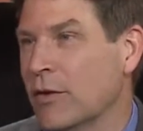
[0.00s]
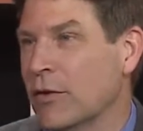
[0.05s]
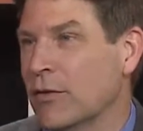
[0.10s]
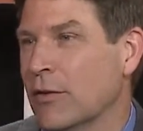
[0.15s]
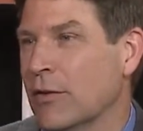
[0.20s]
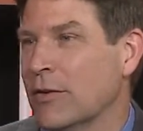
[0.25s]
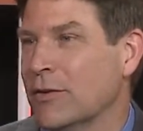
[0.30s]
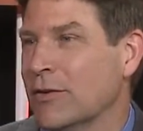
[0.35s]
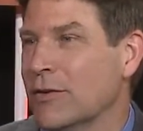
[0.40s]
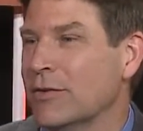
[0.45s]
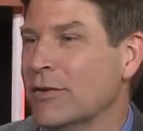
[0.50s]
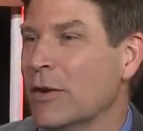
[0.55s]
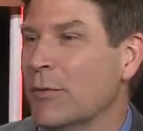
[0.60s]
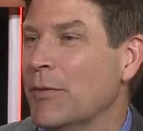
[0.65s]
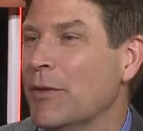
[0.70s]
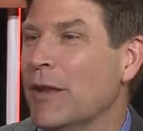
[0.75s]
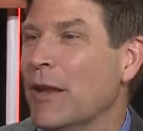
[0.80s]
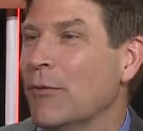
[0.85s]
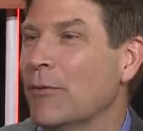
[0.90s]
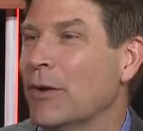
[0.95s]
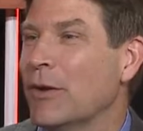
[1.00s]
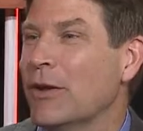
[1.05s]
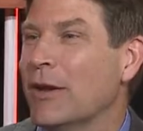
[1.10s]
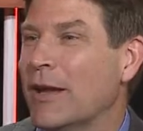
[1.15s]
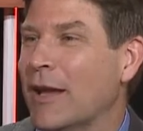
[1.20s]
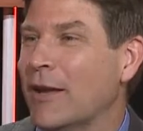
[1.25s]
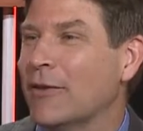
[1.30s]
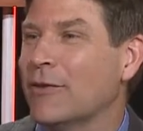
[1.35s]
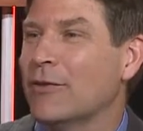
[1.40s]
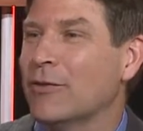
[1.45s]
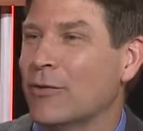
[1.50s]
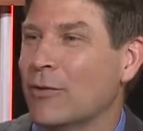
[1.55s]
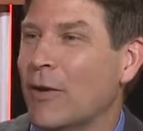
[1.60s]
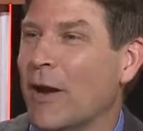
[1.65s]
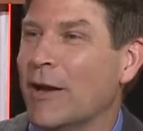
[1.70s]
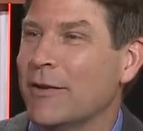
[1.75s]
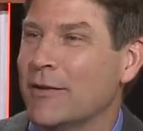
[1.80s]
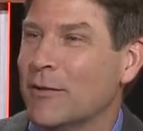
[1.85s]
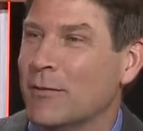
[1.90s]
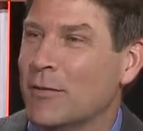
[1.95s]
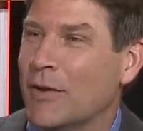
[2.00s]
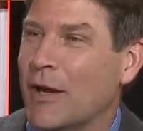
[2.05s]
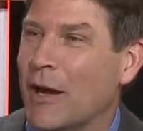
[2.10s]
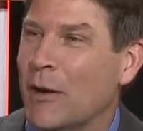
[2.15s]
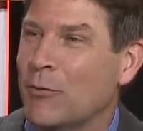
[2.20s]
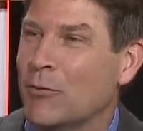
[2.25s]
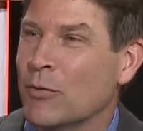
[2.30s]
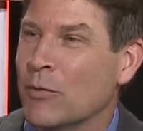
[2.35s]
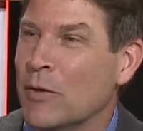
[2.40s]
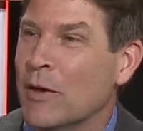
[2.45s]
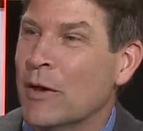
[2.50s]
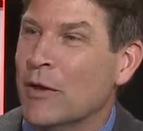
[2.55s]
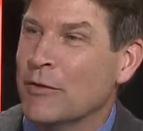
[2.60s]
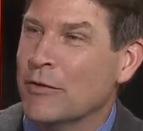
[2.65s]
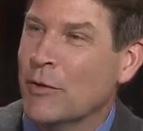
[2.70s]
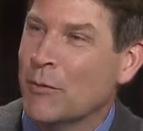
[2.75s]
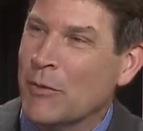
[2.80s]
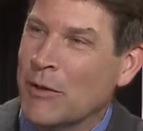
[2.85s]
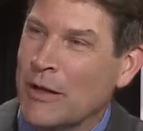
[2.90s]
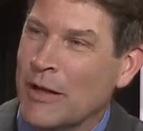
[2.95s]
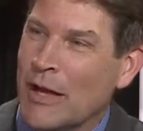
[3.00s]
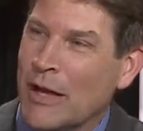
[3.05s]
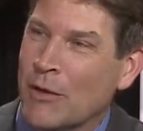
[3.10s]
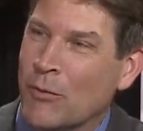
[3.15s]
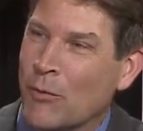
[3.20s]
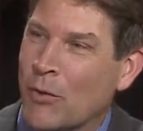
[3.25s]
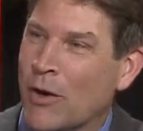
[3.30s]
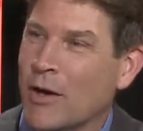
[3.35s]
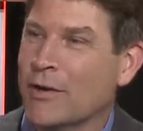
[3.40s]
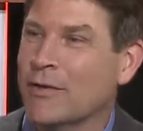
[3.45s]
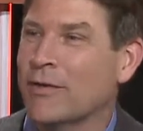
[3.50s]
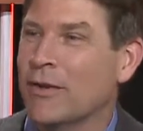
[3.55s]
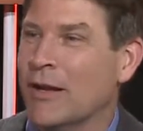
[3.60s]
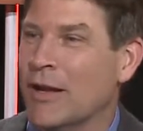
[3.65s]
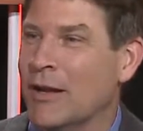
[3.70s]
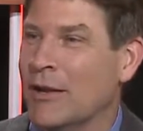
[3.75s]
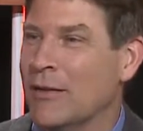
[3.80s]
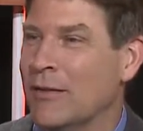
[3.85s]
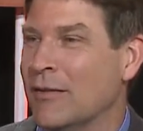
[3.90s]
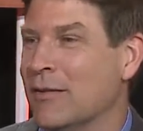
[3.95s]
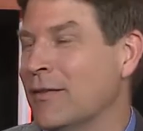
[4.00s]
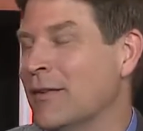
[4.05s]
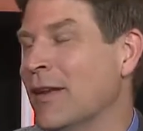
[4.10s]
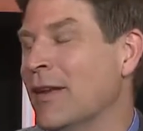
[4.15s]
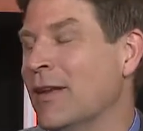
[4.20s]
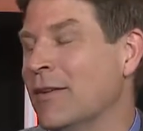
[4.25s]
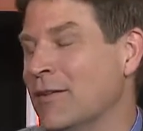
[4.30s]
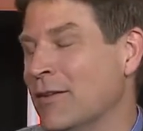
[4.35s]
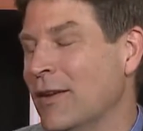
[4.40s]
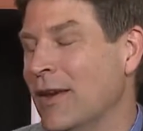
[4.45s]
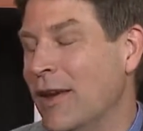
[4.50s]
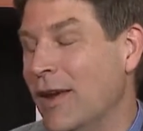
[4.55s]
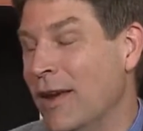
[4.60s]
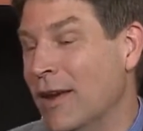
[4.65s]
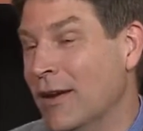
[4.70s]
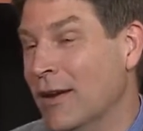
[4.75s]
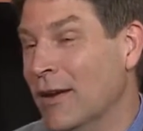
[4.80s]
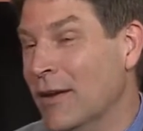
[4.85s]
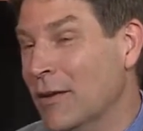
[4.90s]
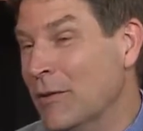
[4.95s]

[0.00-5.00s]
Is there something that really catches your eye sometimes when somebody kind of walks in and says, hey,